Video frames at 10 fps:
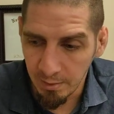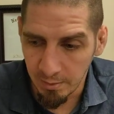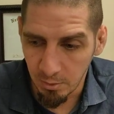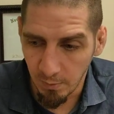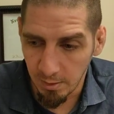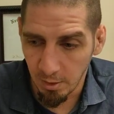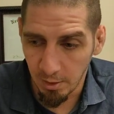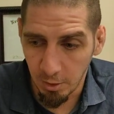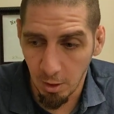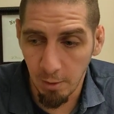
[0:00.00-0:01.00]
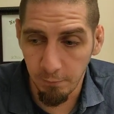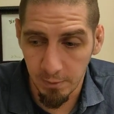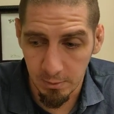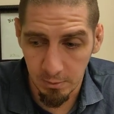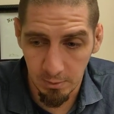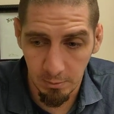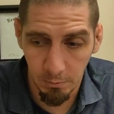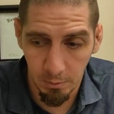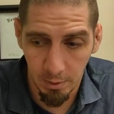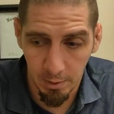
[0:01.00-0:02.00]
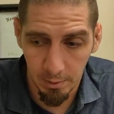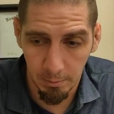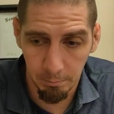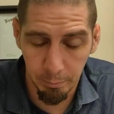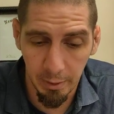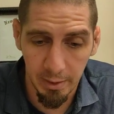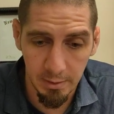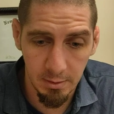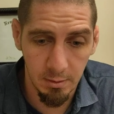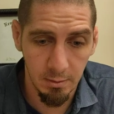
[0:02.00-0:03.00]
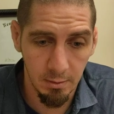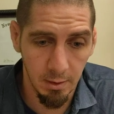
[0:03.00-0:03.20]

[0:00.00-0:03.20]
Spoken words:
And so I had a lot of confidence, but